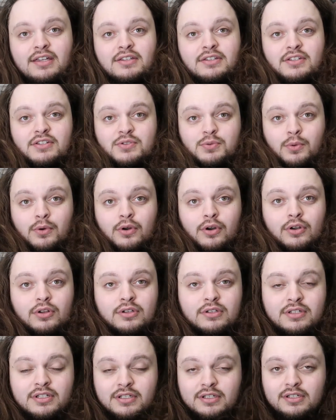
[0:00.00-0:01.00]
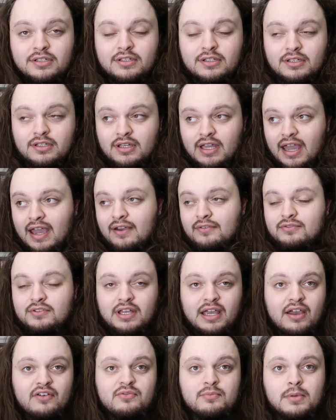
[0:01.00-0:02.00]
in this world. You, you, have
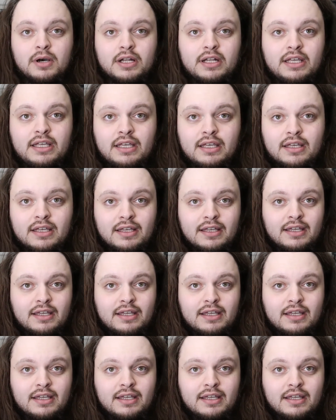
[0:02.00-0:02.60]
to have money.